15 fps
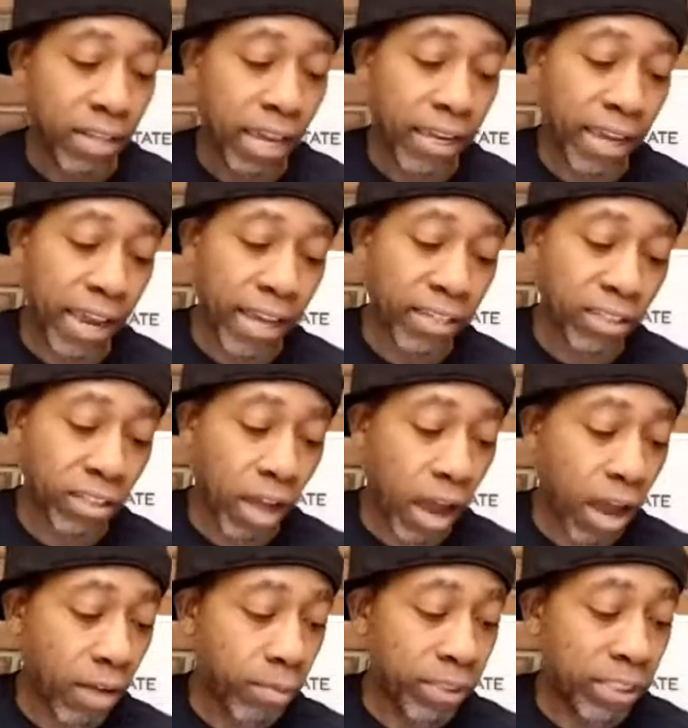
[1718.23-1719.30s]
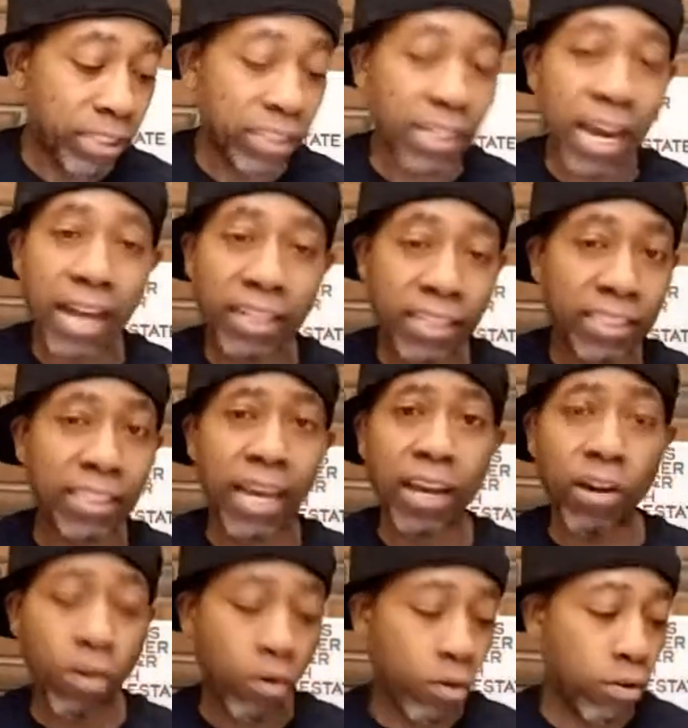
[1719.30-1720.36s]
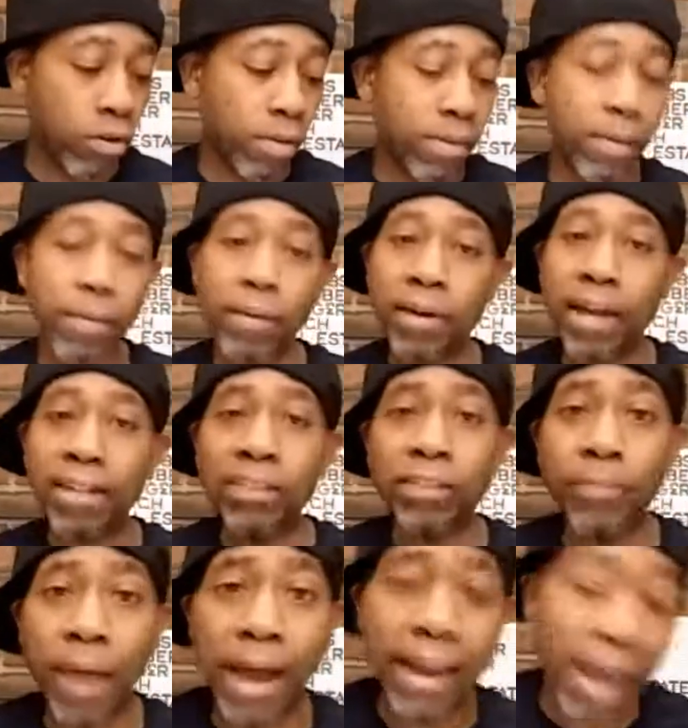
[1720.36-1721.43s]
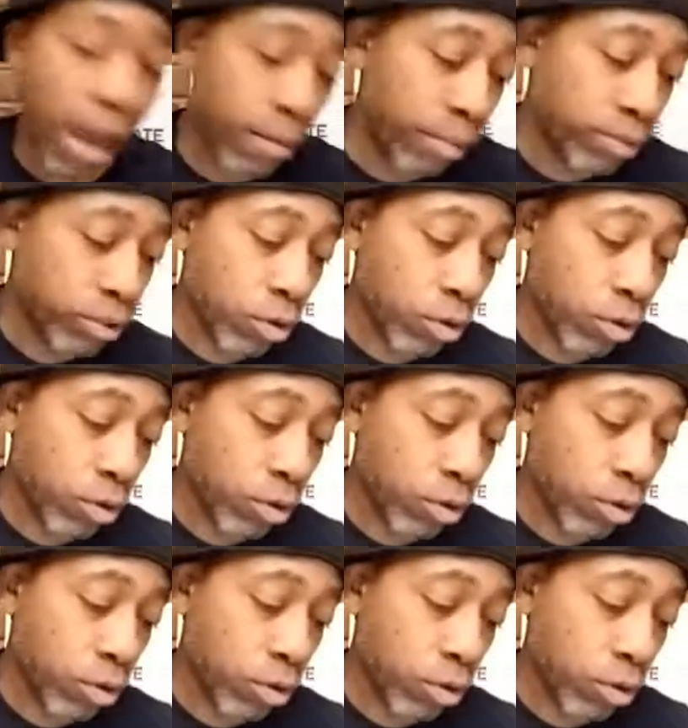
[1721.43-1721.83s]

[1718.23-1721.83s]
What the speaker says: aka Star, when she shines, he's like, oh, hold on, come on, this is my album.